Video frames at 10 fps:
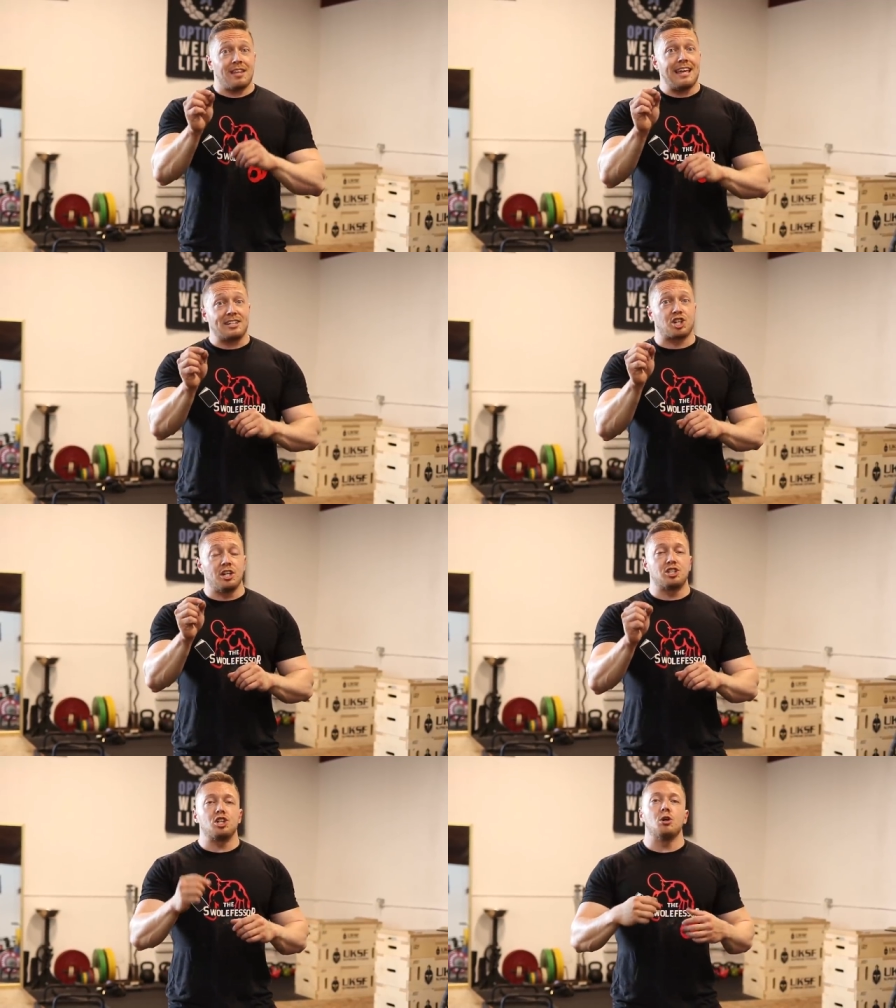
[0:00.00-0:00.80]
That's
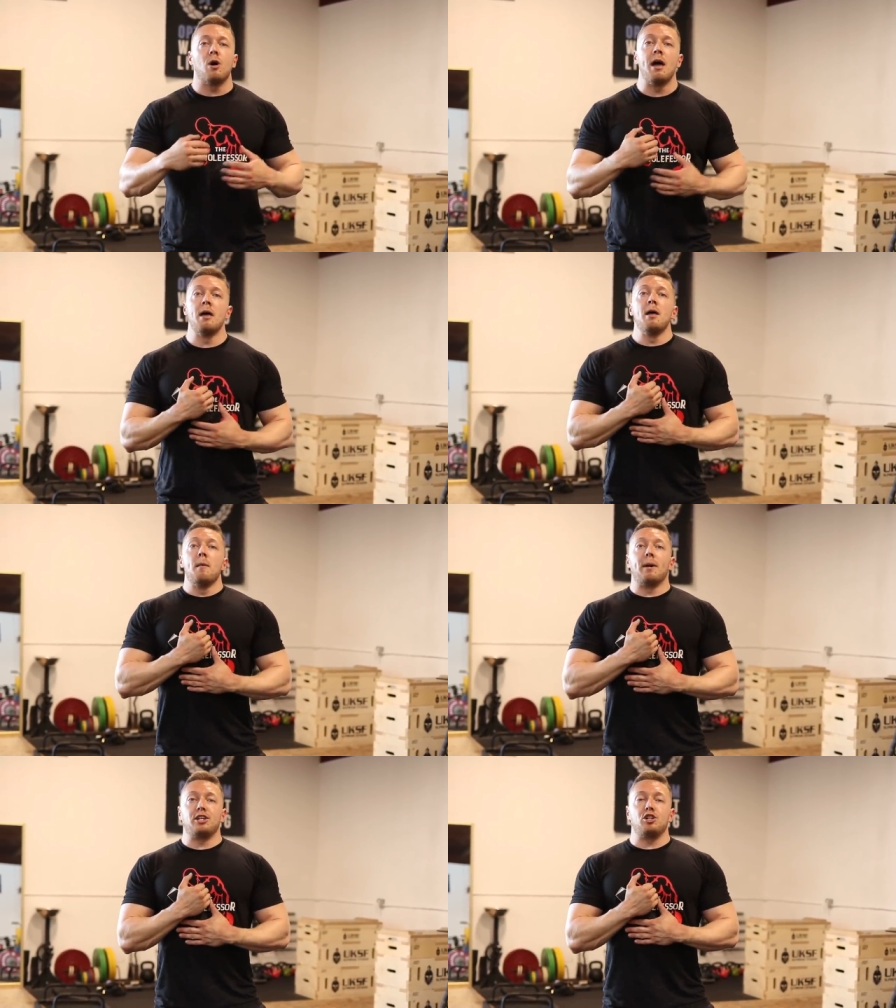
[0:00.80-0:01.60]
good too,
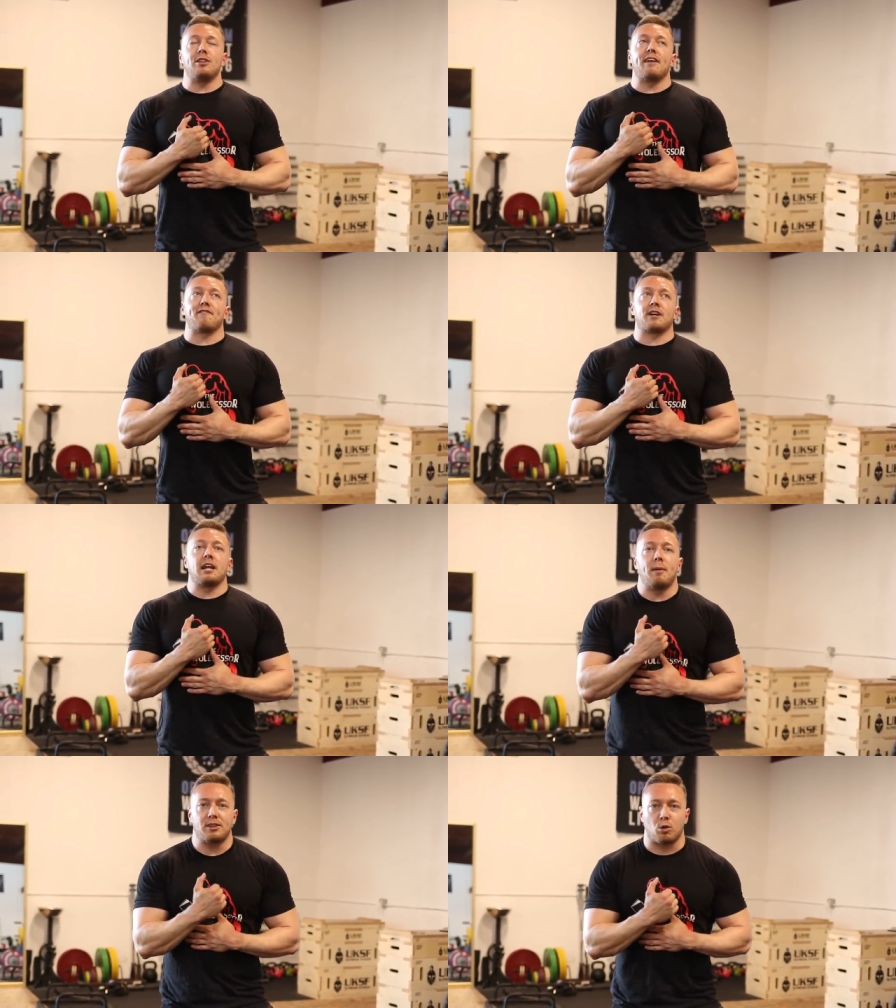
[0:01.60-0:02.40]
but they
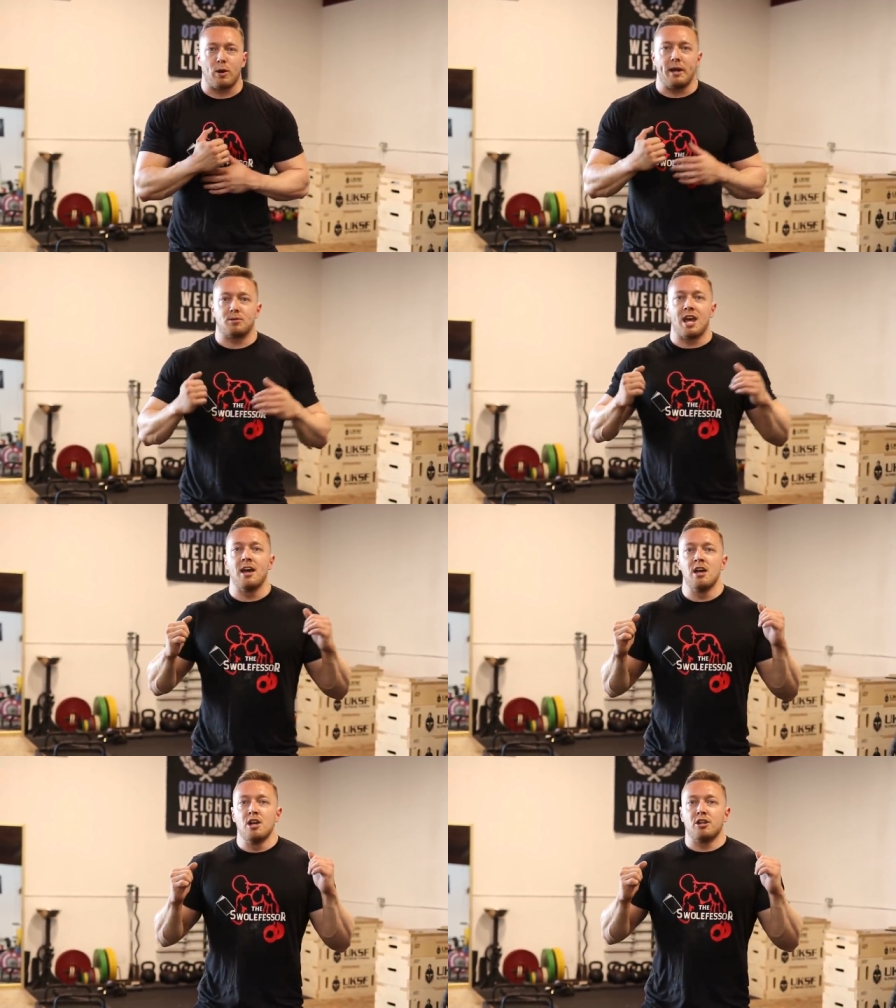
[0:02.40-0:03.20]
forget about the ribs.
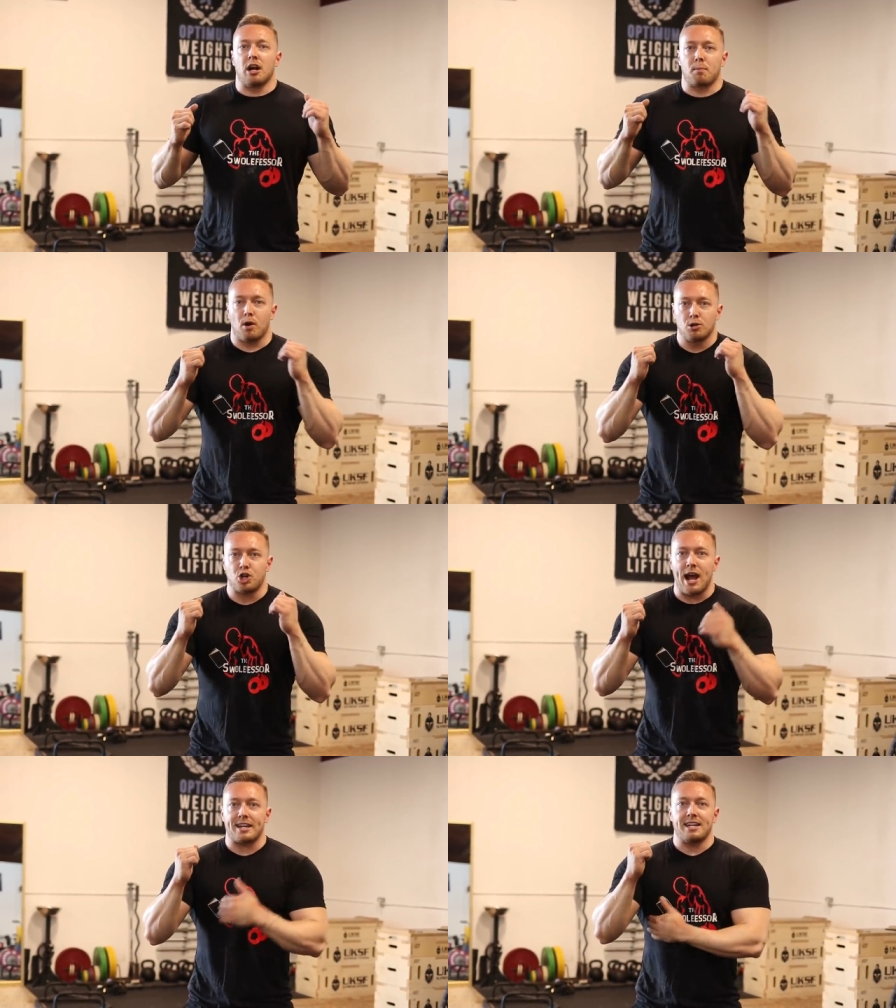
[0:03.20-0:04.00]
You gotta
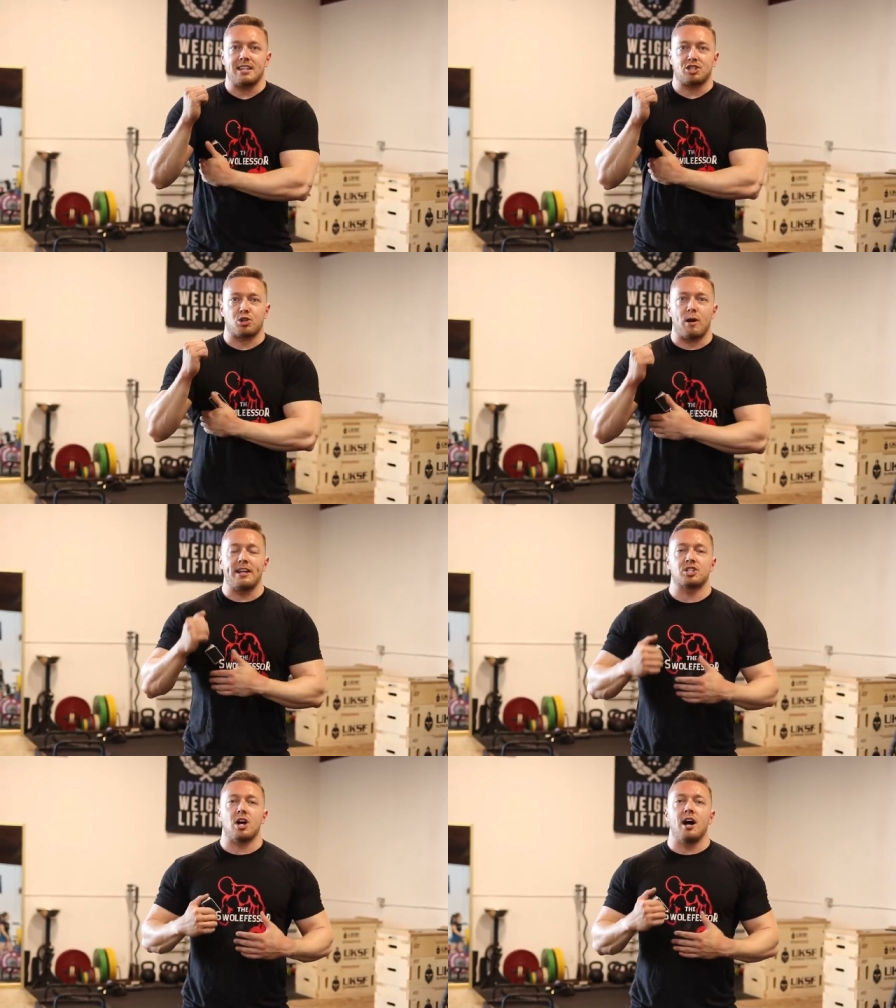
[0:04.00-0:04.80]
protract, get that
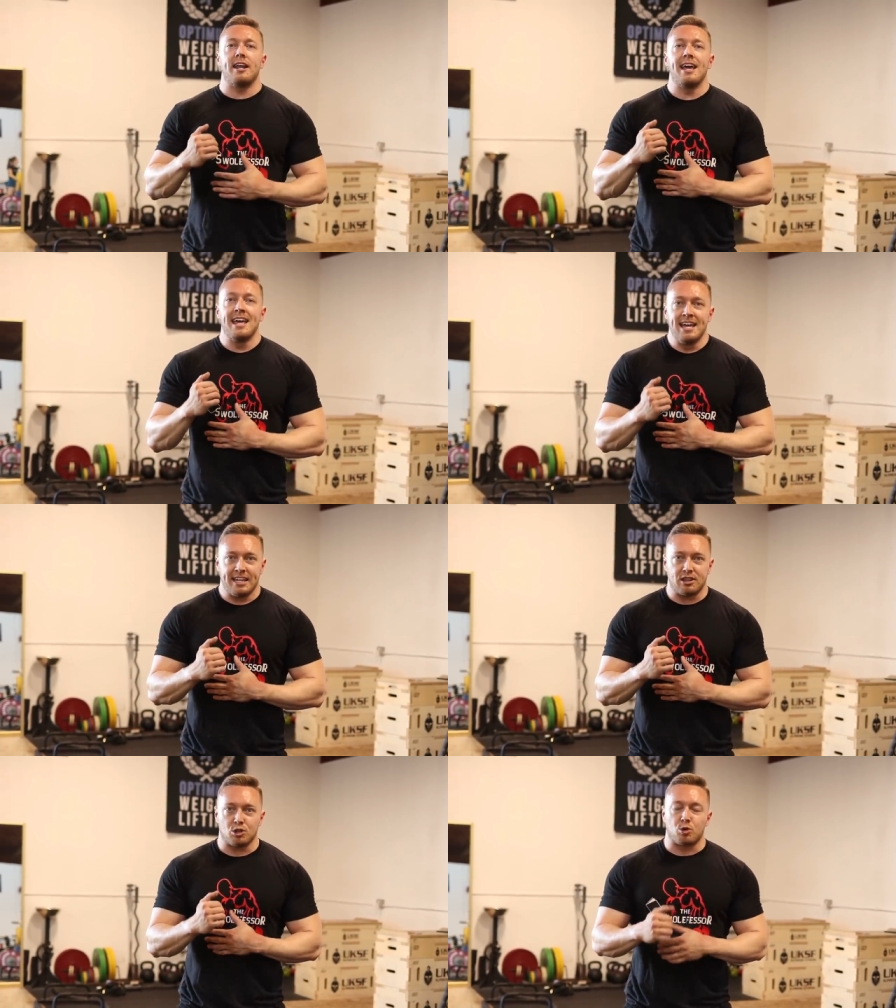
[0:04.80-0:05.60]
serratus on,
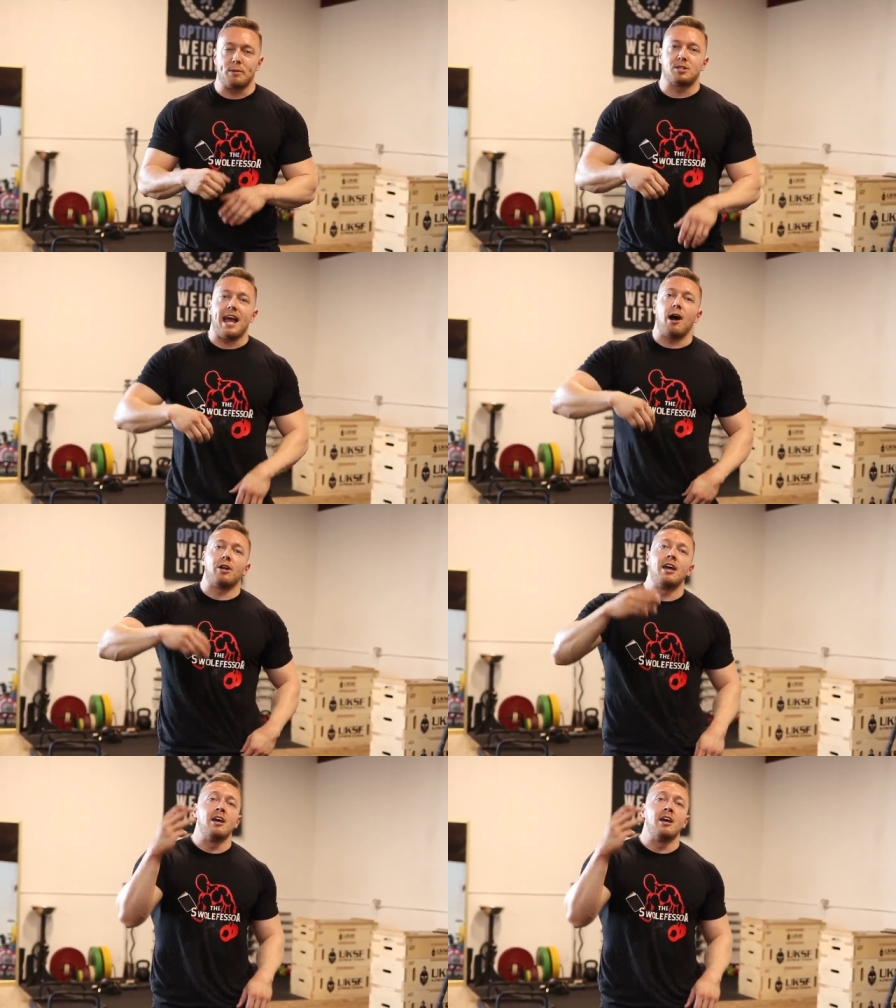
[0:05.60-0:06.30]
get those ribs down.